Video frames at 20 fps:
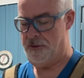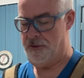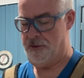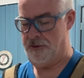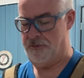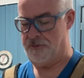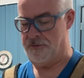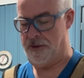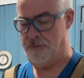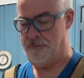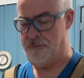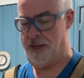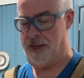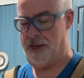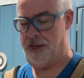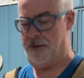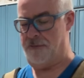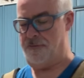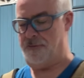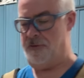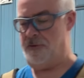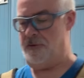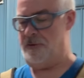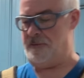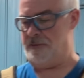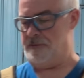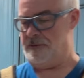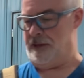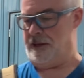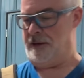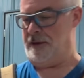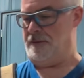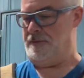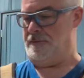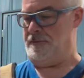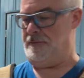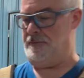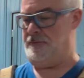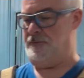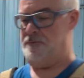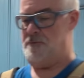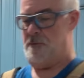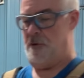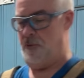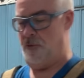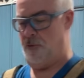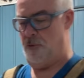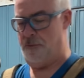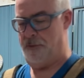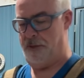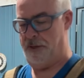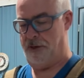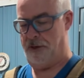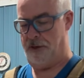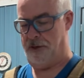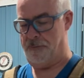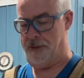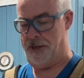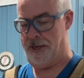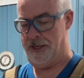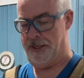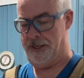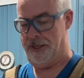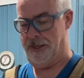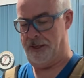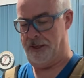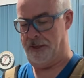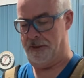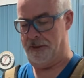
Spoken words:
It's not bad if you've got a small opening in a paint can.